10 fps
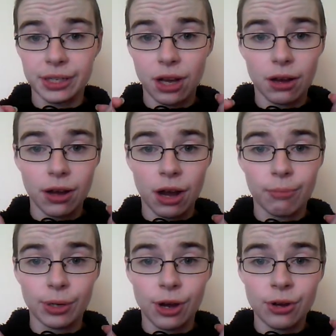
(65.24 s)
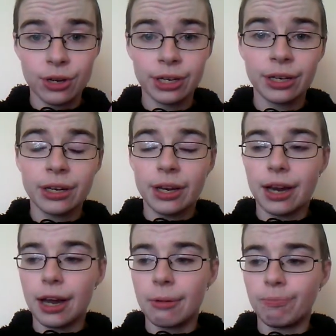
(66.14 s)
with art block.
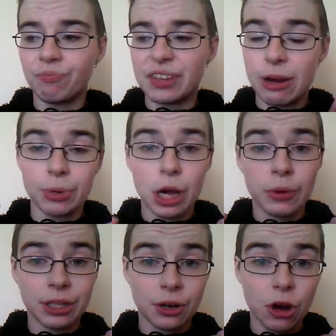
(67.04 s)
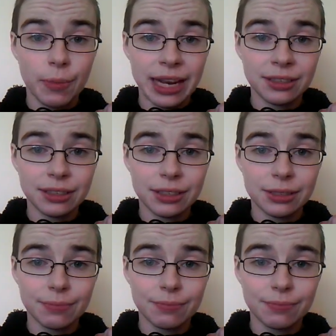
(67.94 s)
Down below in the
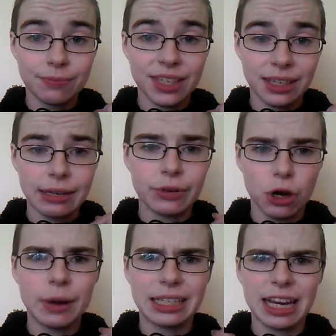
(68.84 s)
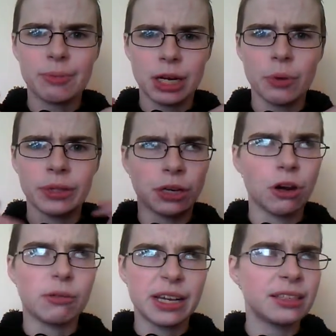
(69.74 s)
comments. Leave a comment down below in the
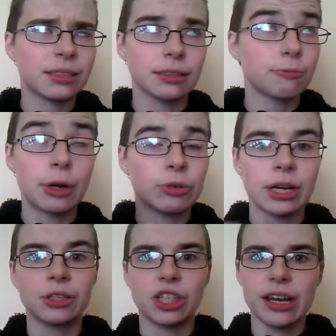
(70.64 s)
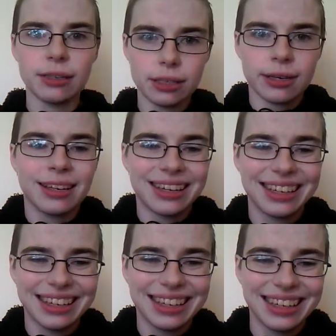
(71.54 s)
comments. Well done, Jess.
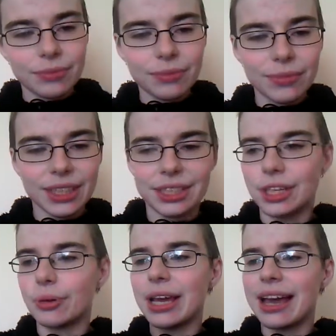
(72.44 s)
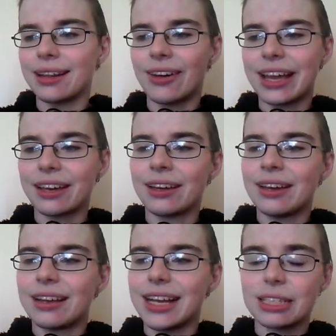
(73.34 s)
So yeah, like,
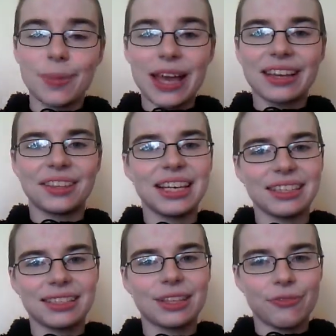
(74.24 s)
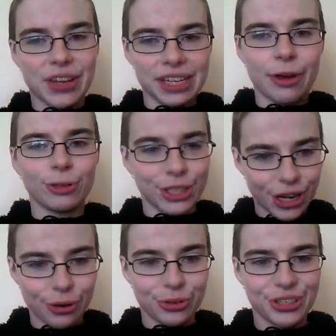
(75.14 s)
let's make this the video to
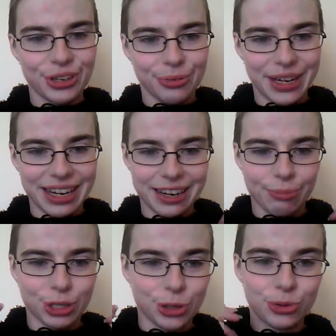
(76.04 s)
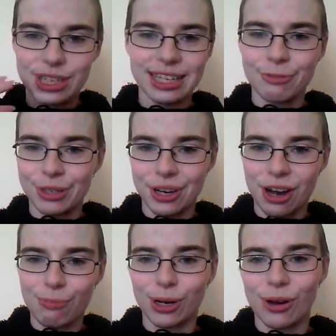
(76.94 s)
go to when it comes to dealing with
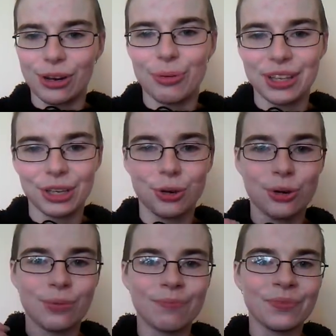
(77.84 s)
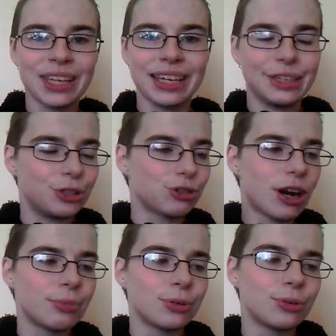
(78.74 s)
art block, whether you're in
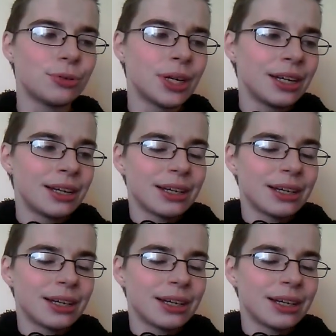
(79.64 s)
trouble